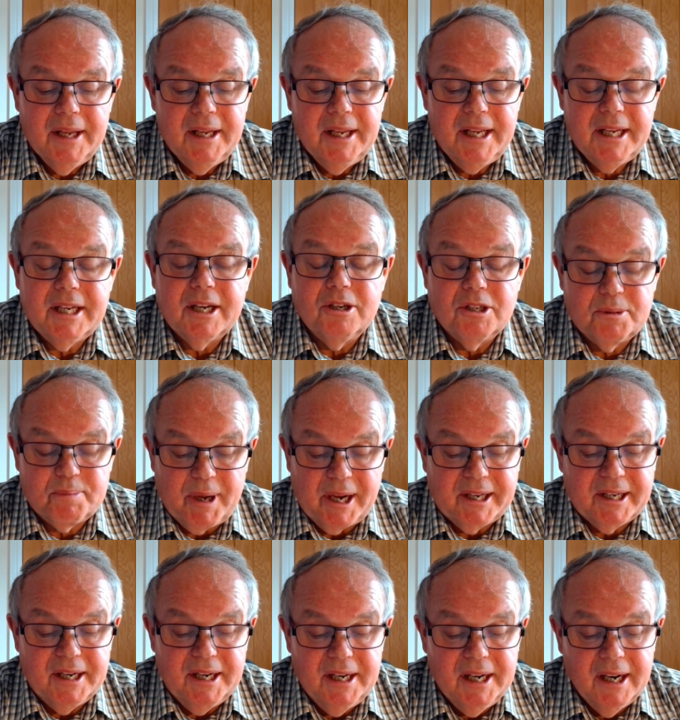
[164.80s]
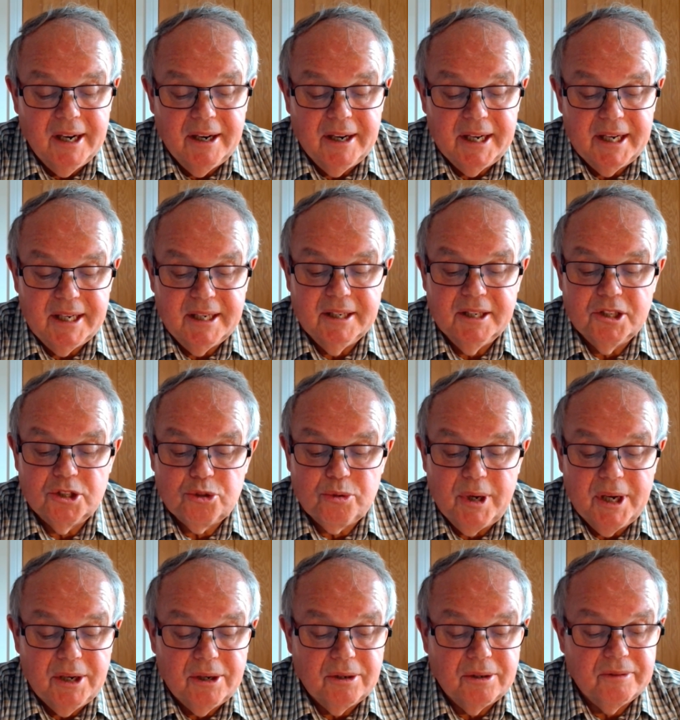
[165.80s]
He goes back at nine and
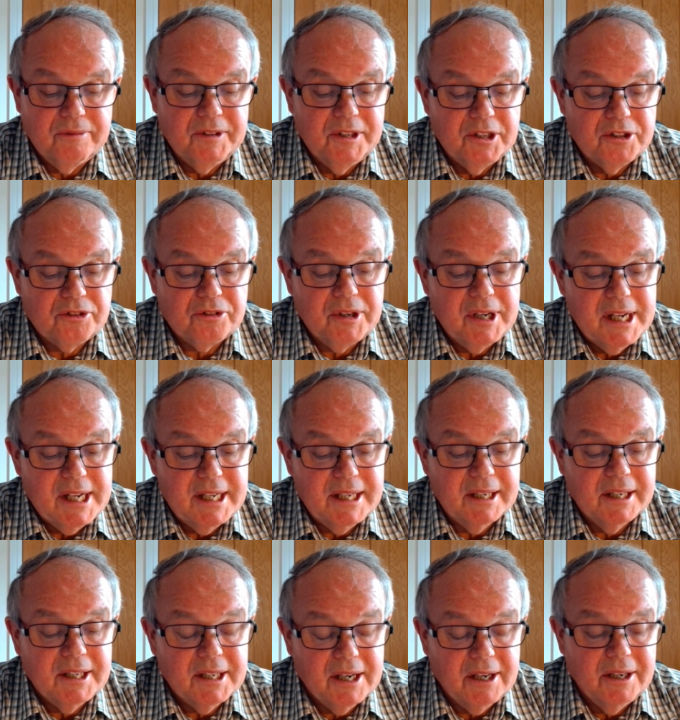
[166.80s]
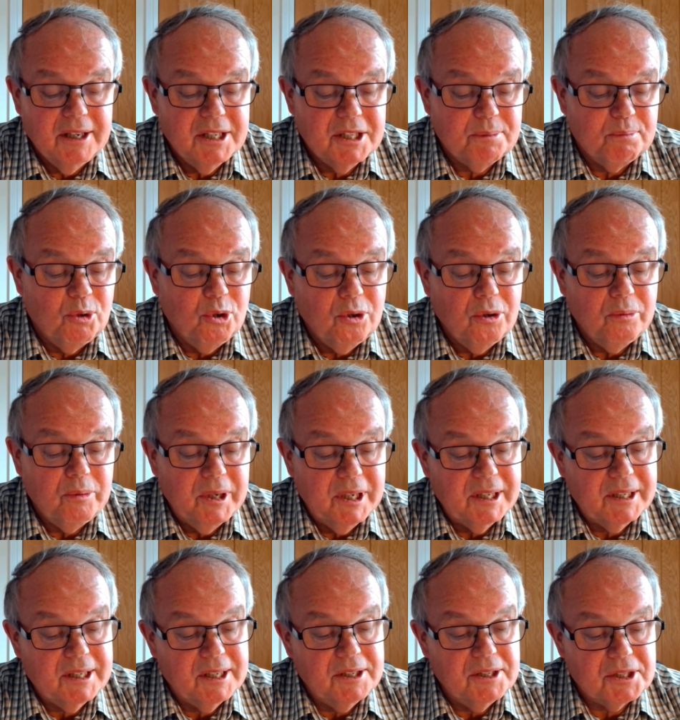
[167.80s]
twelve and three and hires more
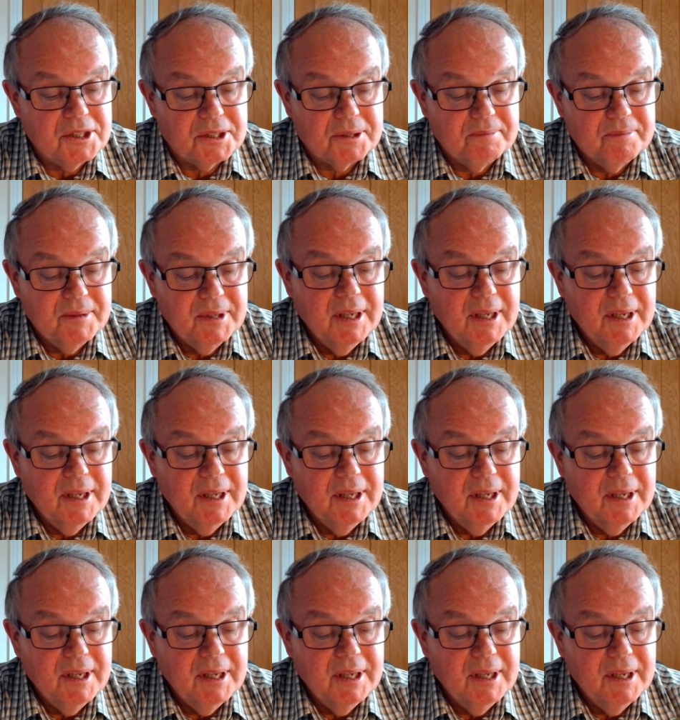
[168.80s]
workers,